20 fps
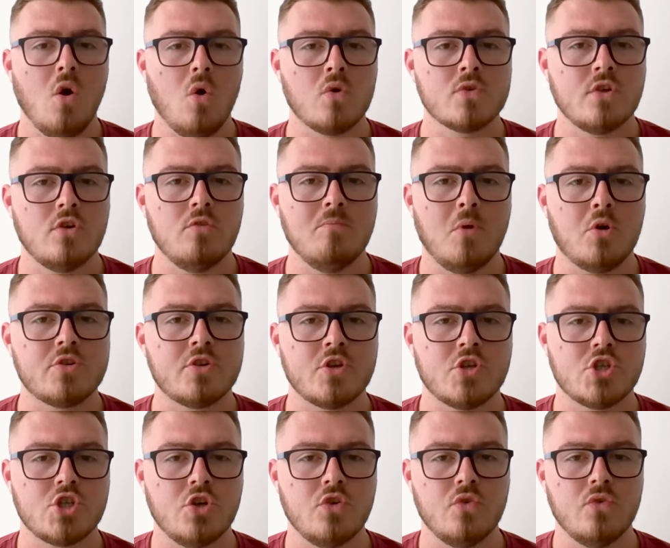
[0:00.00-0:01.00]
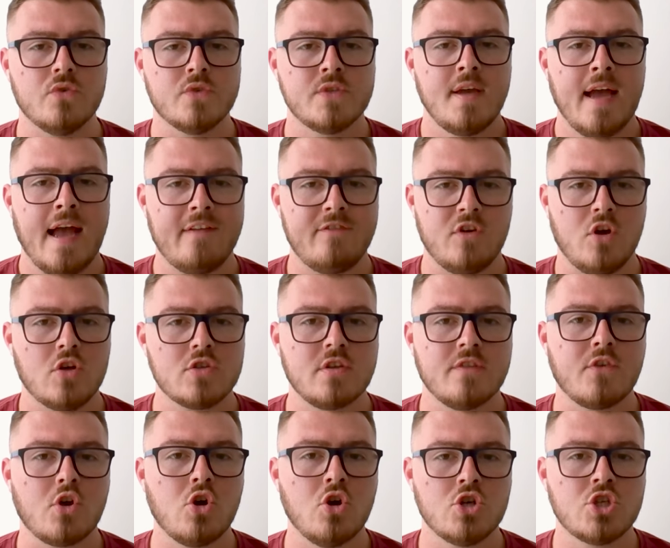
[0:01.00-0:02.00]
Also, modern shoes have lots
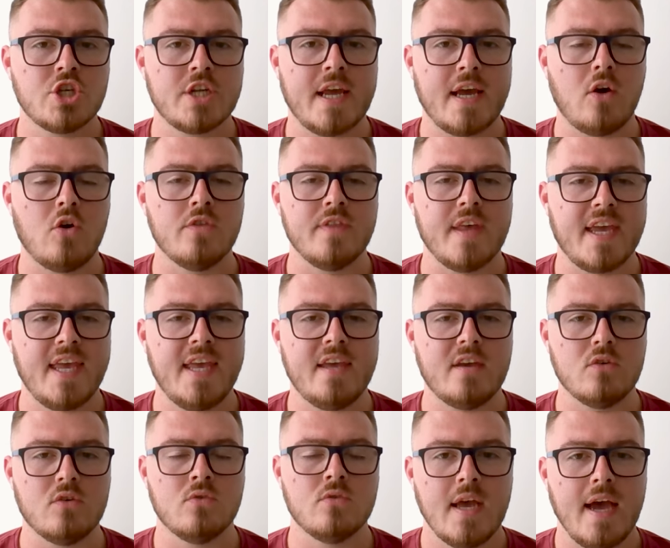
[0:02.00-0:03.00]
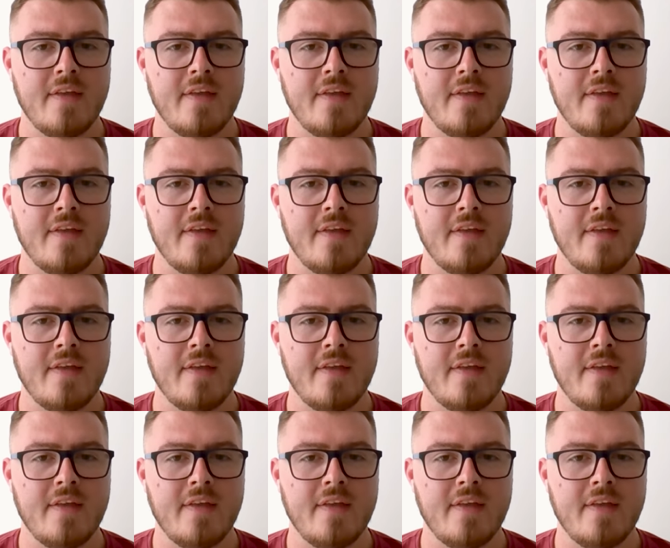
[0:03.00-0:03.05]
of cushioning on the heel,